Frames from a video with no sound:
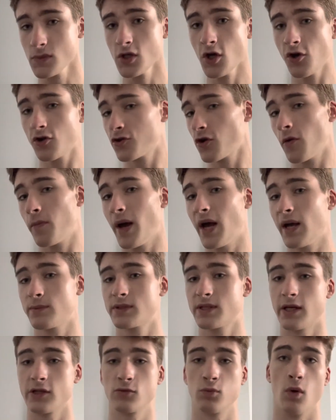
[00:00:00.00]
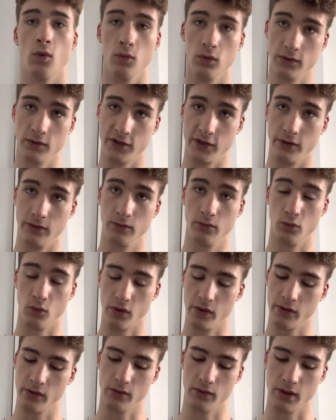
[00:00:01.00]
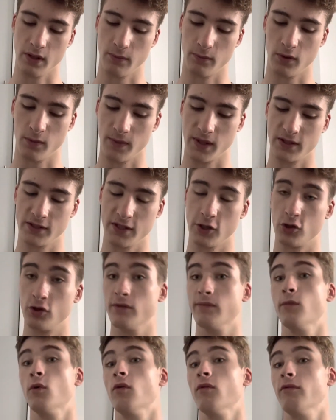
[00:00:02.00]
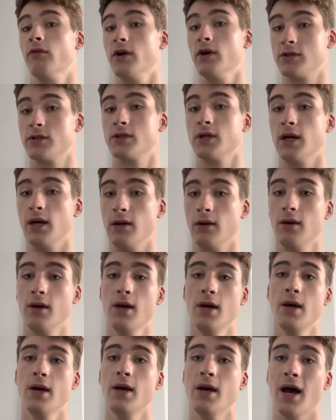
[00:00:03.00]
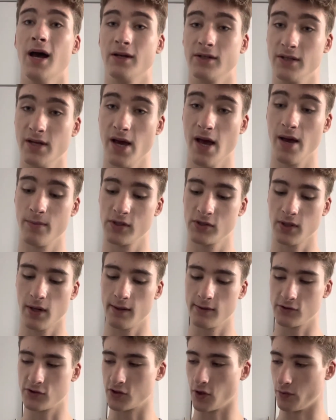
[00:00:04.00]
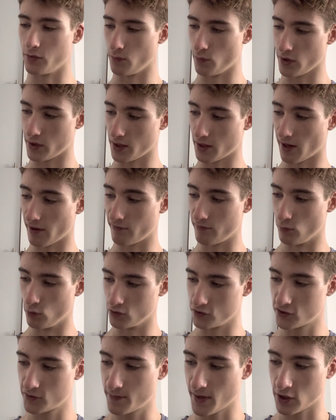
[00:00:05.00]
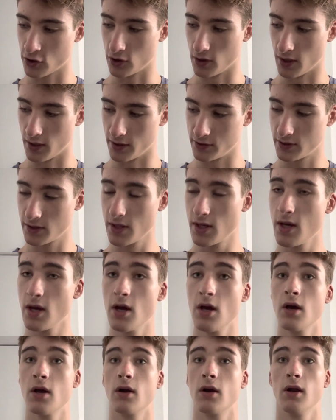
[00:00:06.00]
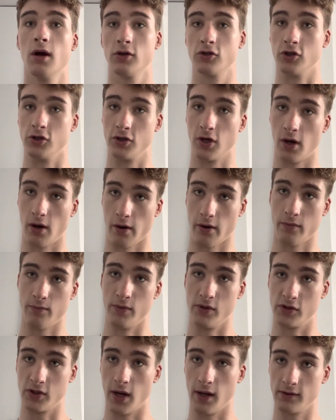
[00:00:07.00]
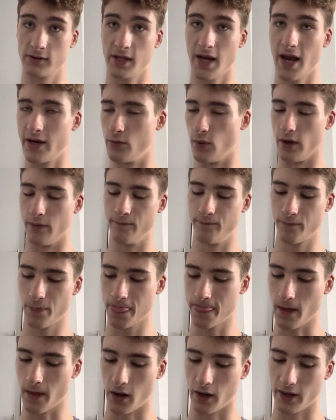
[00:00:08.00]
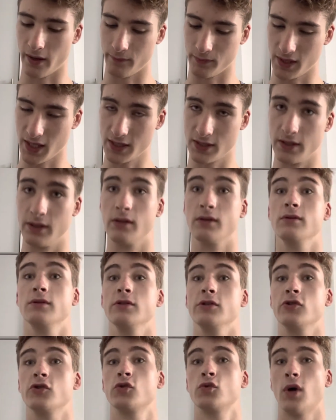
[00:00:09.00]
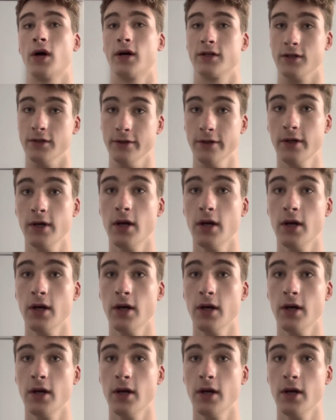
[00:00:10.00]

So perhaps that's what we'll see with the implementation of more versatile anti-air missiles, so that we can have more specialised, larger target missiles. Anyway, I am getting distracted.